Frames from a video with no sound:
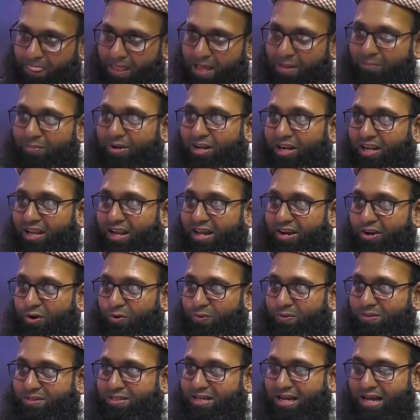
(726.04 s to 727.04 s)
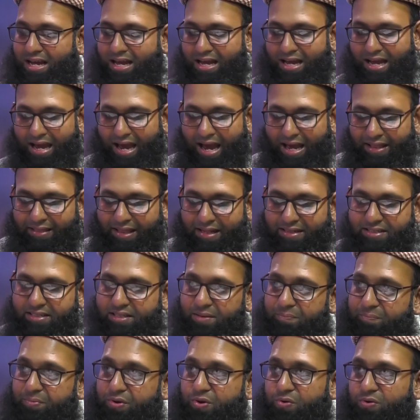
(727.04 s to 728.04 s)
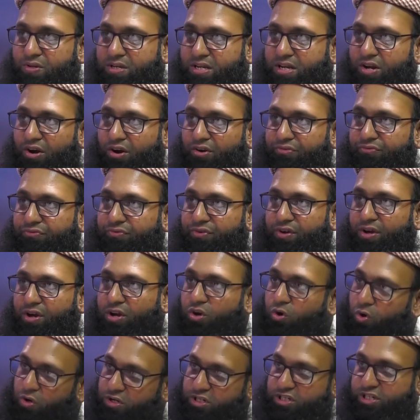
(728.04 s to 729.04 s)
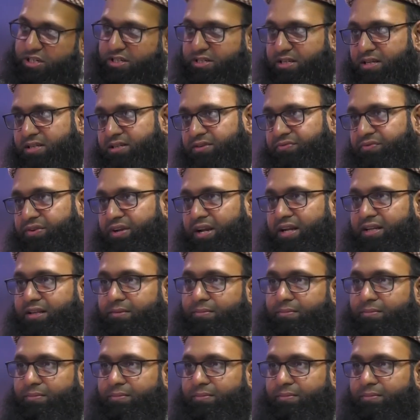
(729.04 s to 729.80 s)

But Allah knows. And that's the beauty of consciousness of Allah.